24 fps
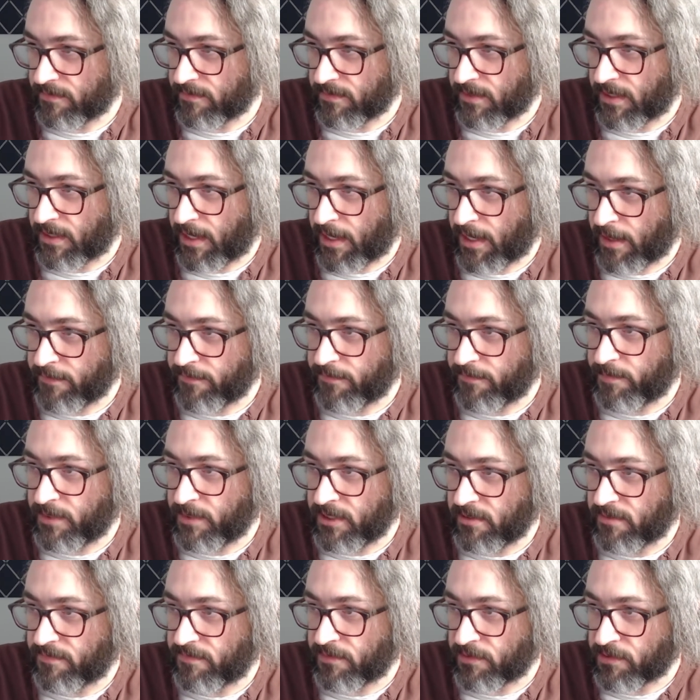let f
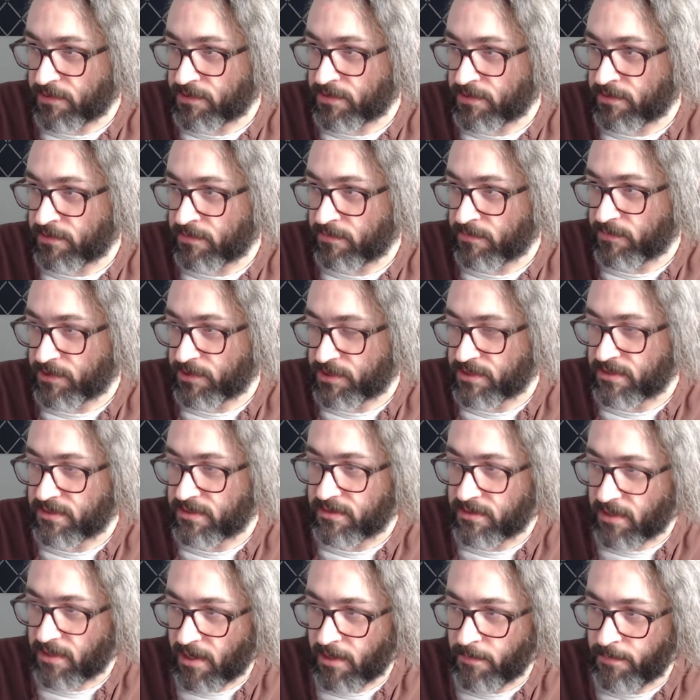be a function which is
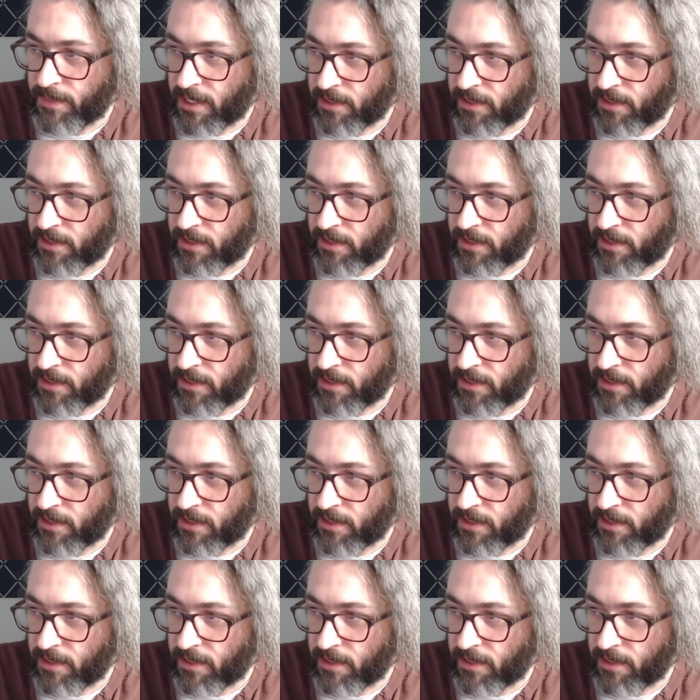not